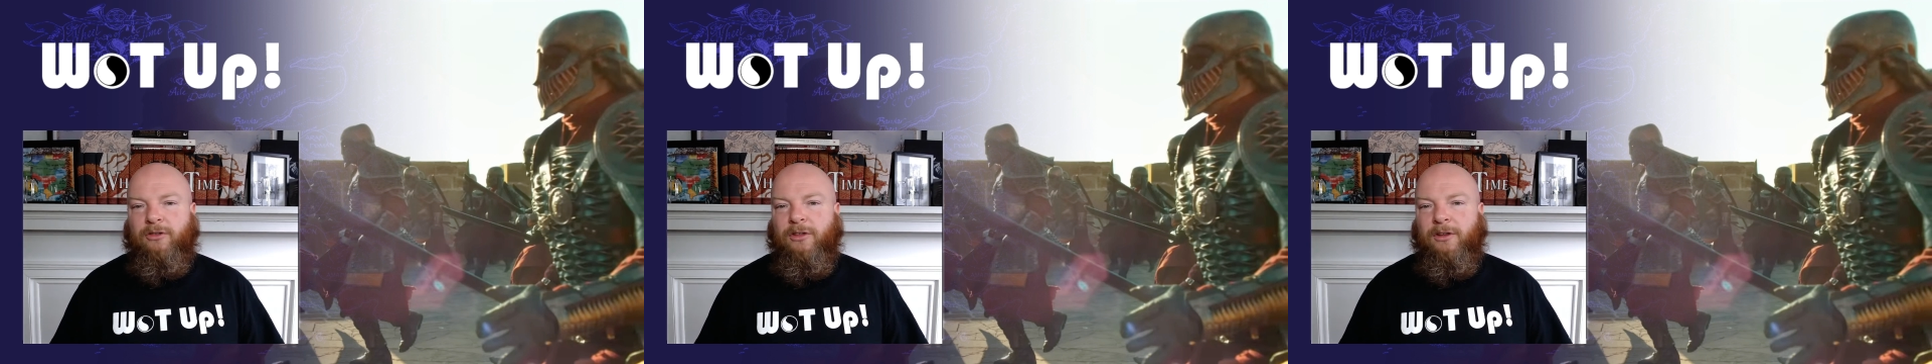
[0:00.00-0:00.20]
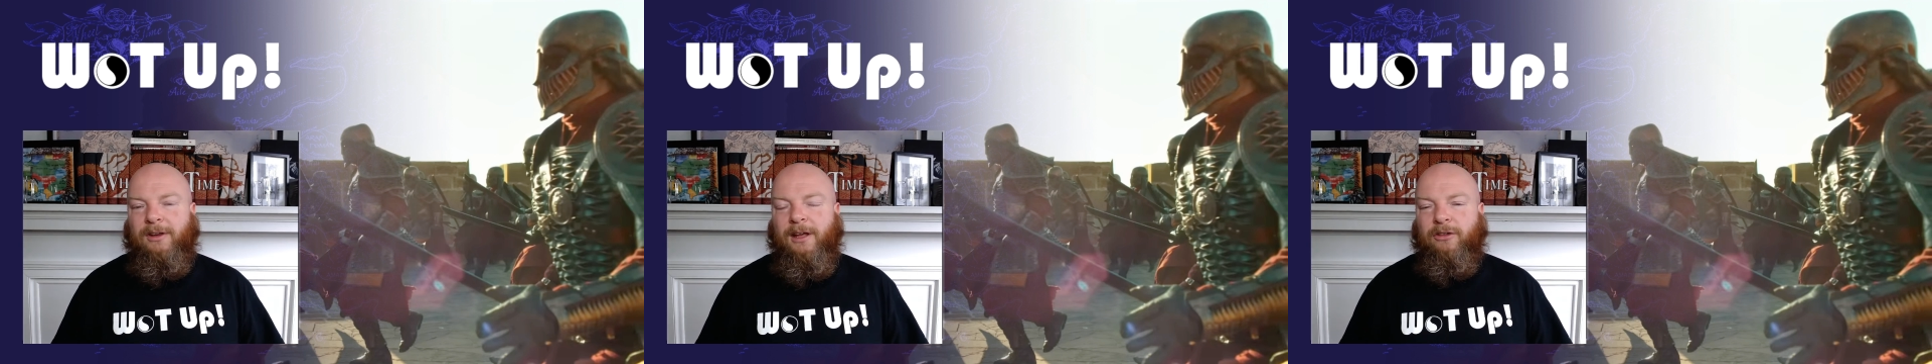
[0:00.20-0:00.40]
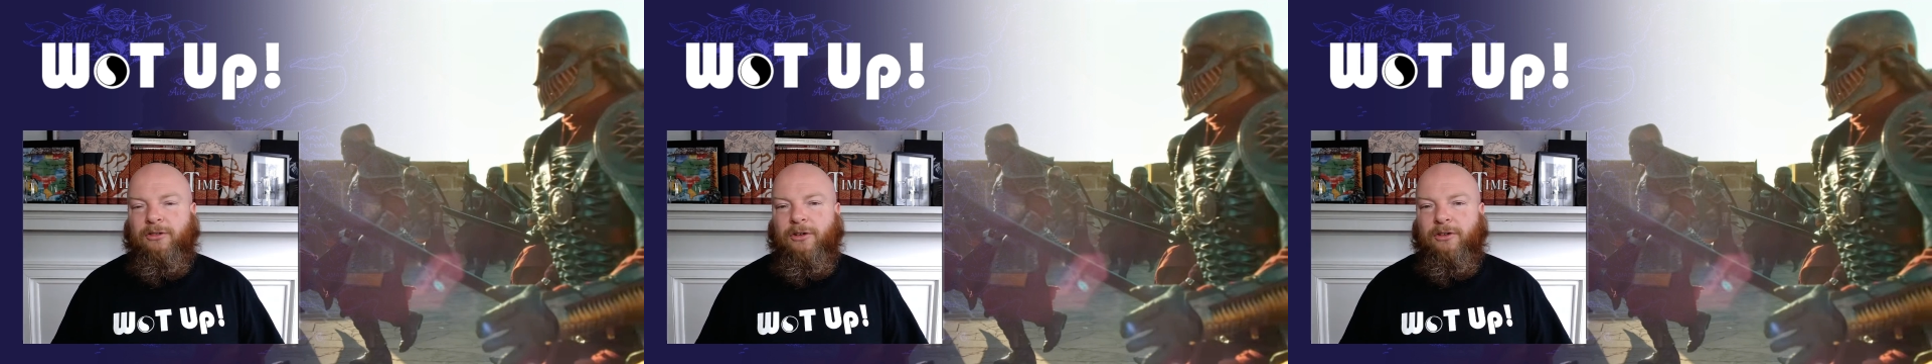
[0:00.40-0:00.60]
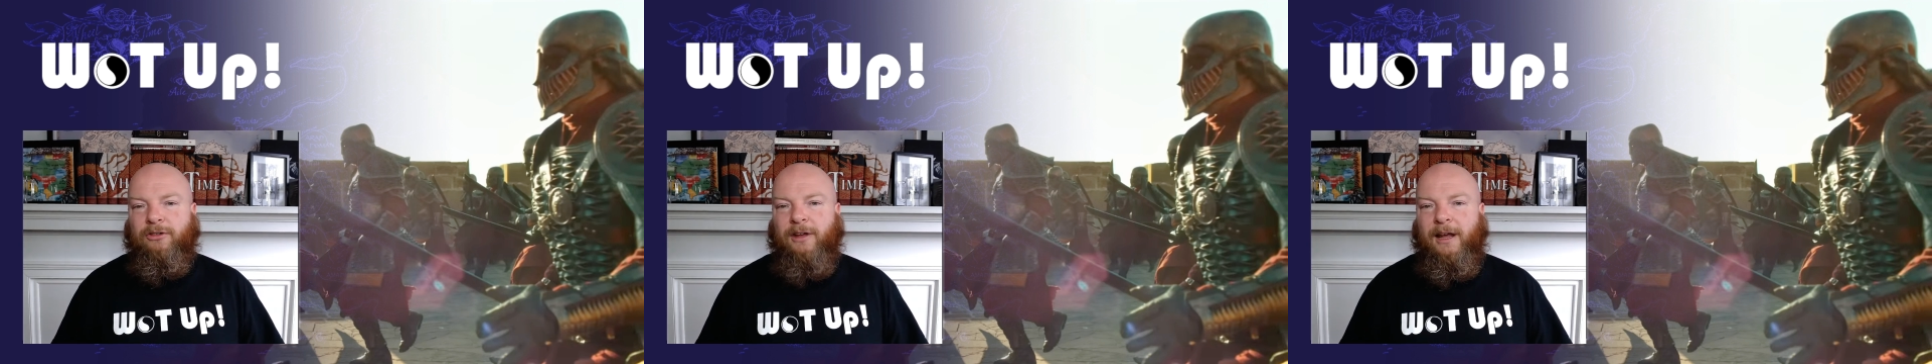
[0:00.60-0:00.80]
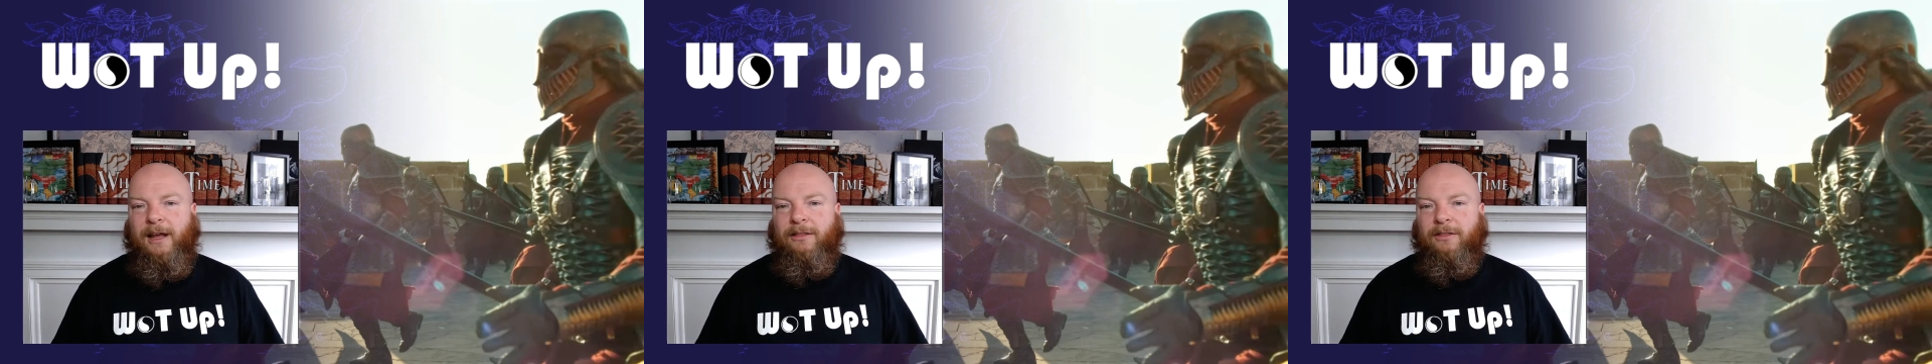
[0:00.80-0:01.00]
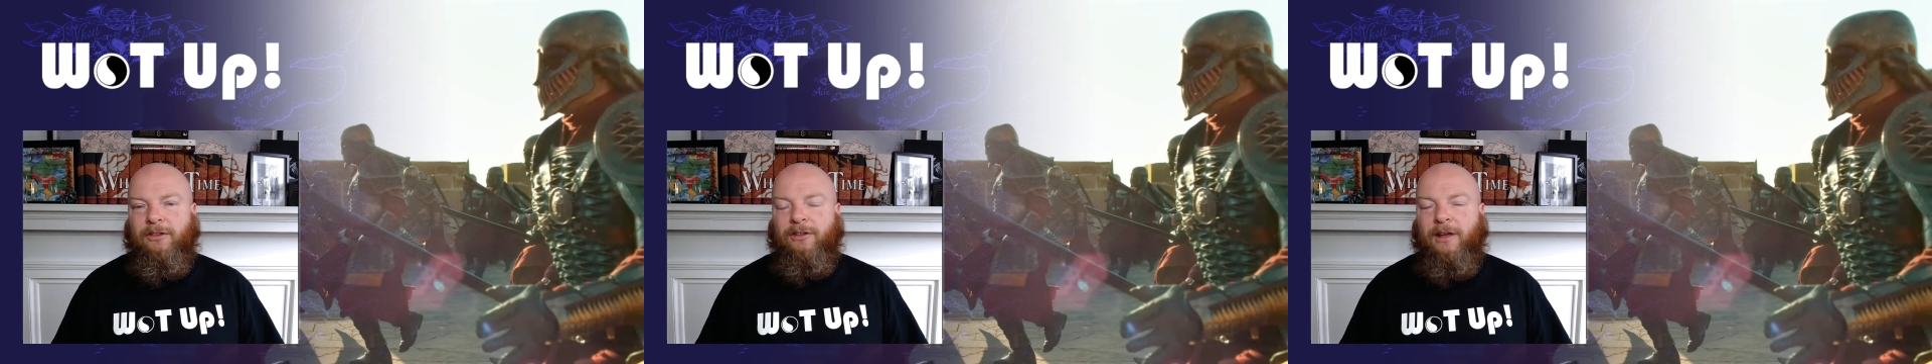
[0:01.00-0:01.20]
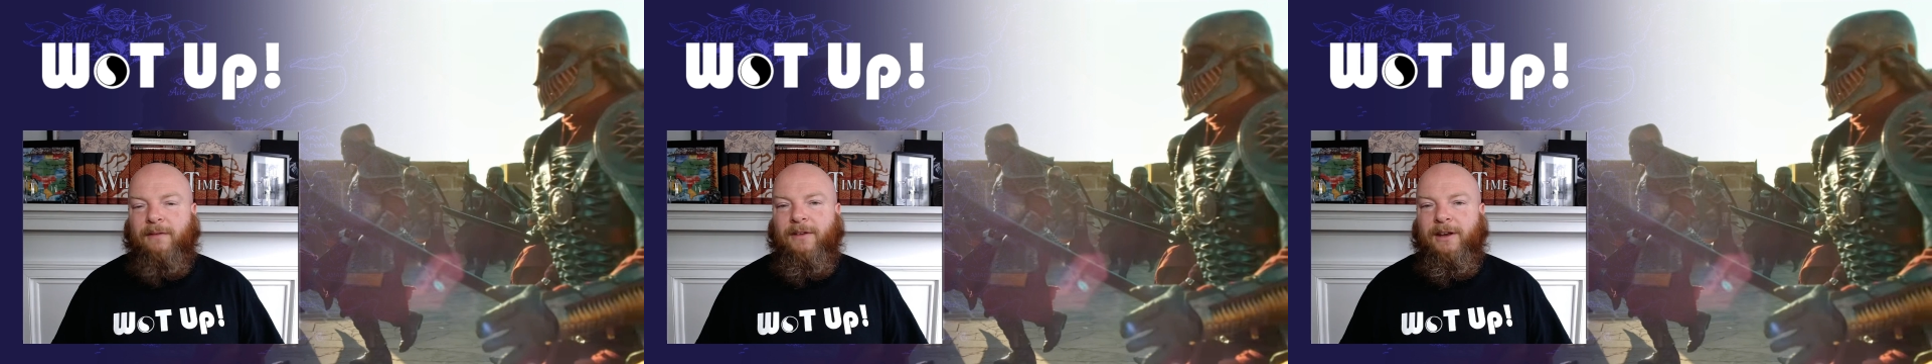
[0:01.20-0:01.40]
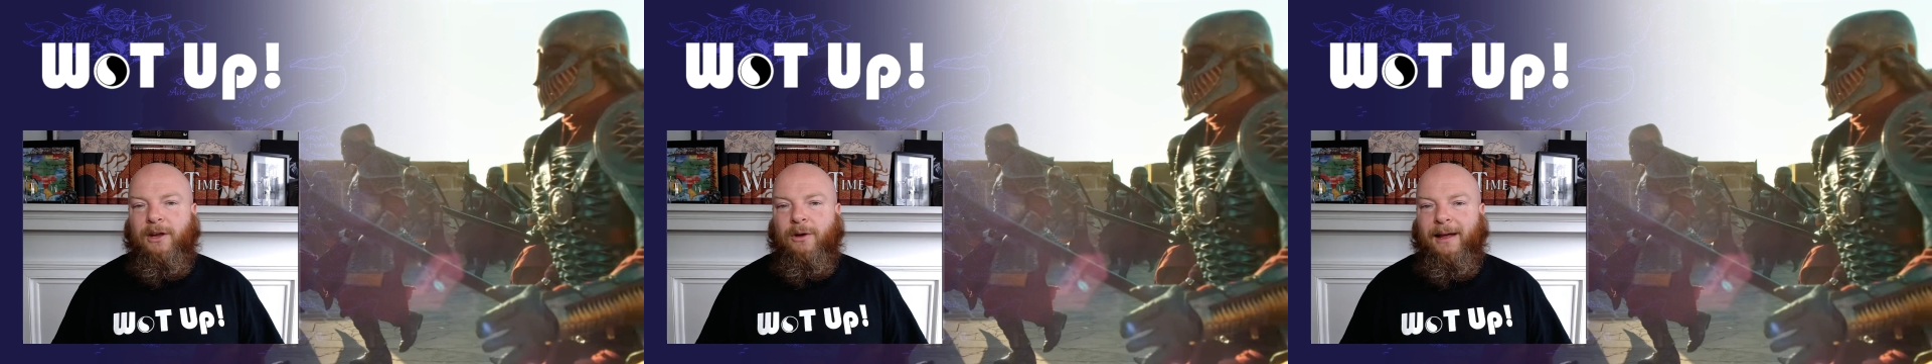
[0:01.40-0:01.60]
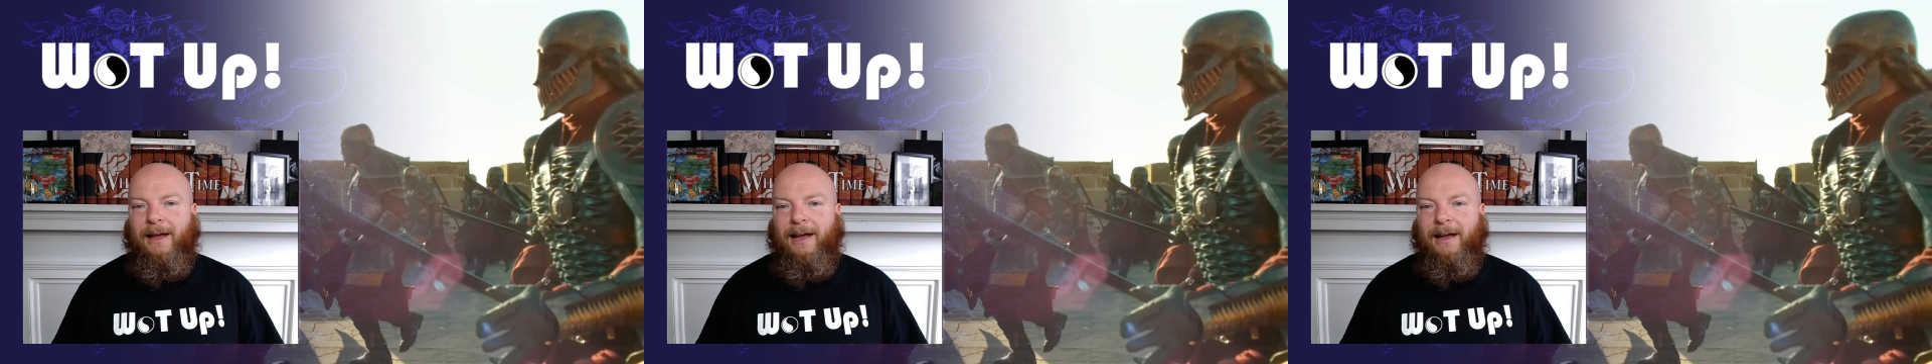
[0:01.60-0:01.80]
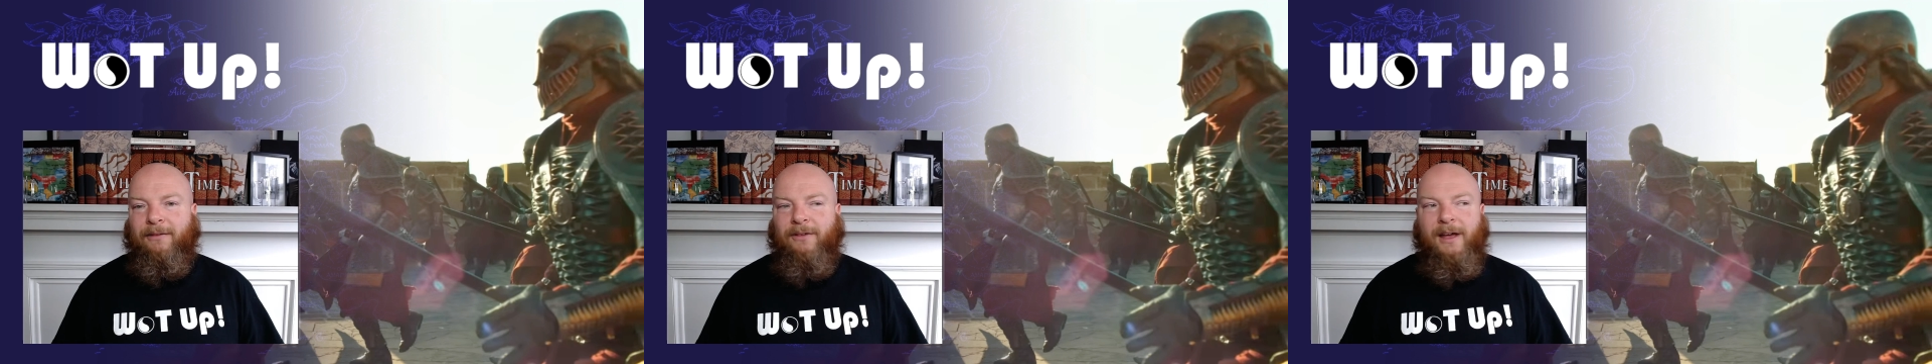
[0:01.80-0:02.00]
of the teasers and the set video I
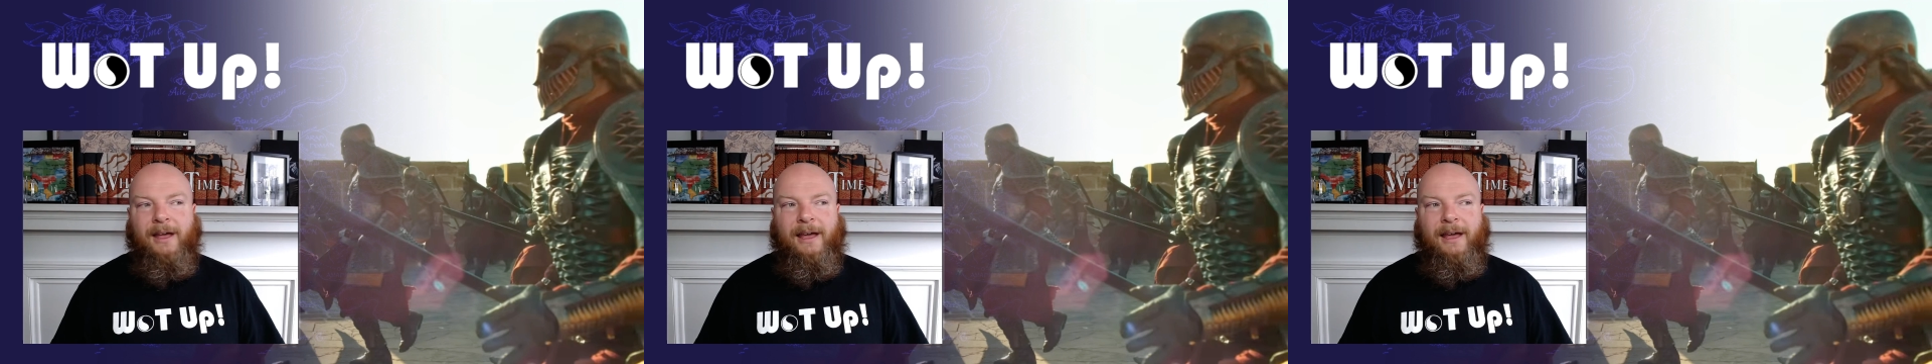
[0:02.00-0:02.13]
have,